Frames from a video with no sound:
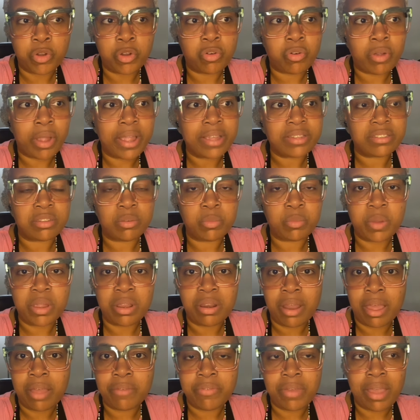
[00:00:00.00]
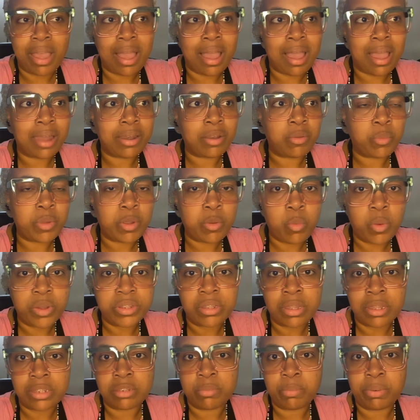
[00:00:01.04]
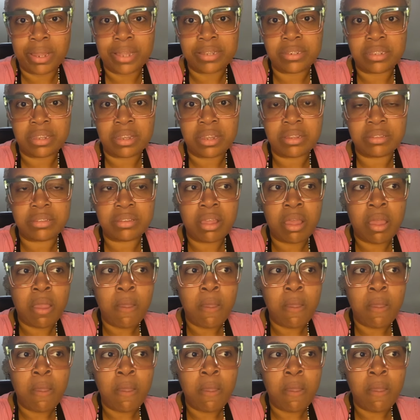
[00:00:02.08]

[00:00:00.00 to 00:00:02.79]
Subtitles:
Christ and we love God and we want his blessings,